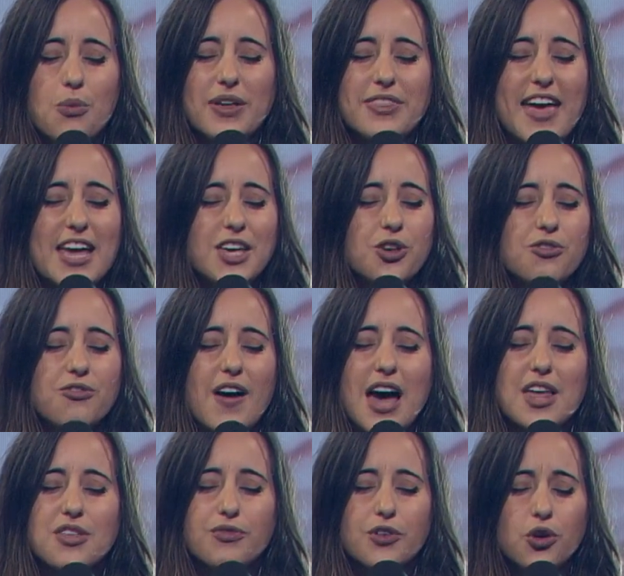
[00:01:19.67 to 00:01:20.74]
We thank you,
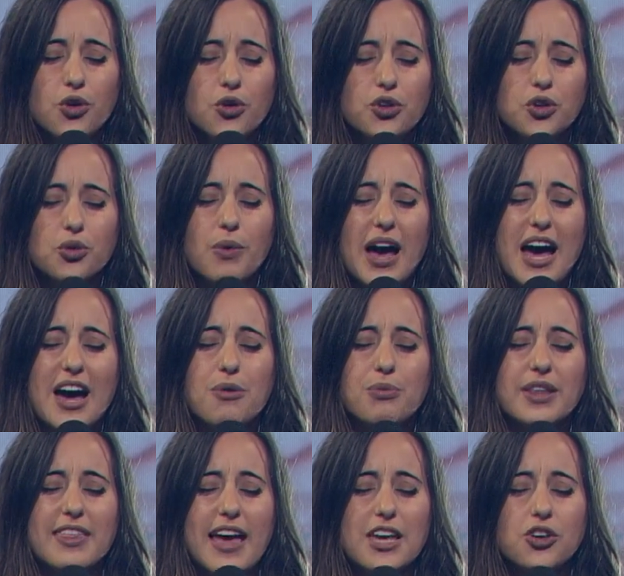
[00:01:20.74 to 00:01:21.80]
Father, for who you are.
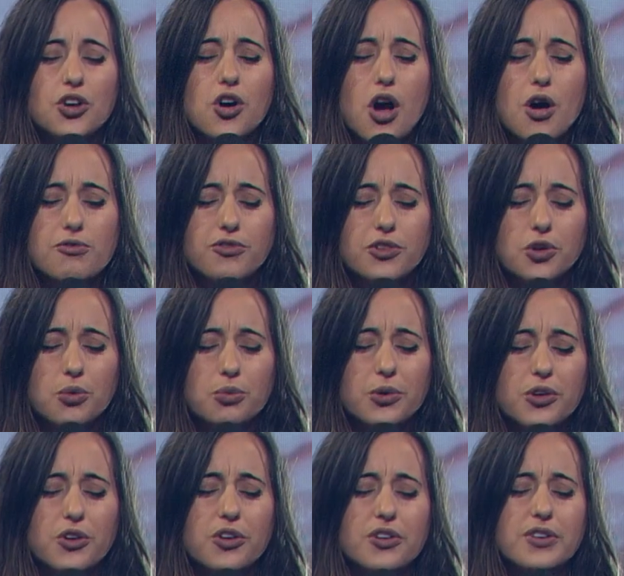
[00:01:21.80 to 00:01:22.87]
We thank you, God, for your
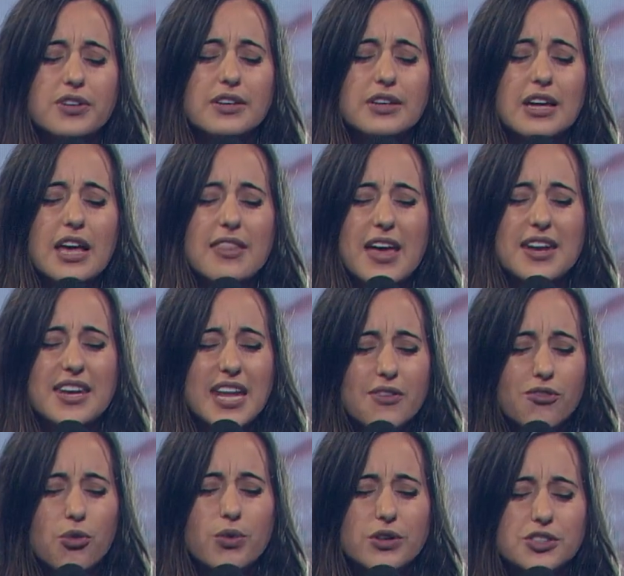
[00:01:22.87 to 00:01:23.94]
word that
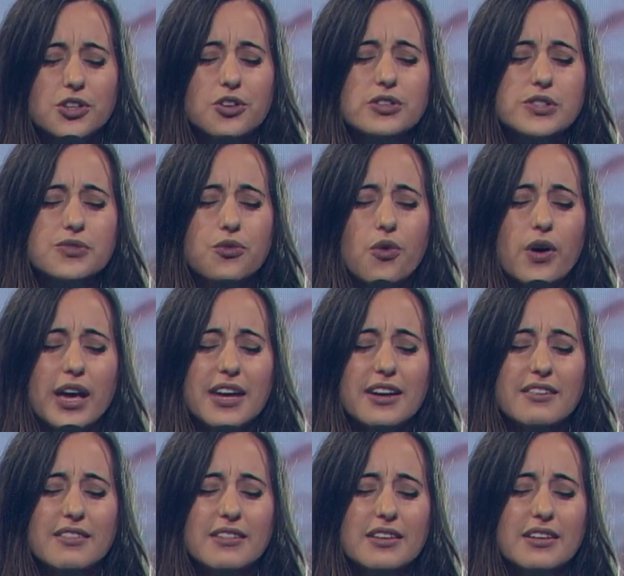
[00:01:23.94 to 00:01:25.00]
never returns void.